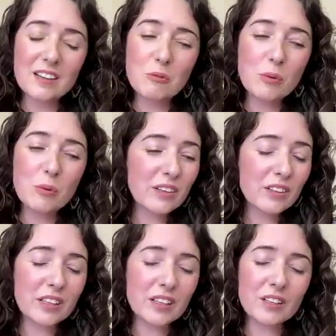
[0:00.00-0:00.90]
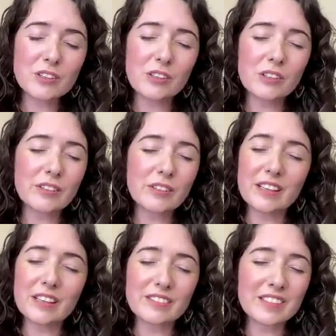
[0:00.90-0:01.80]
we're not in control of
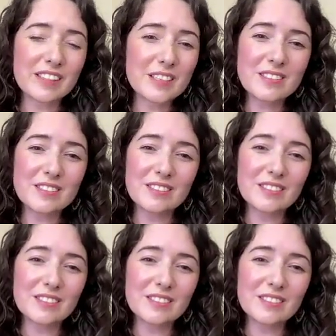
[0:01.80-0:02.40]
any of this.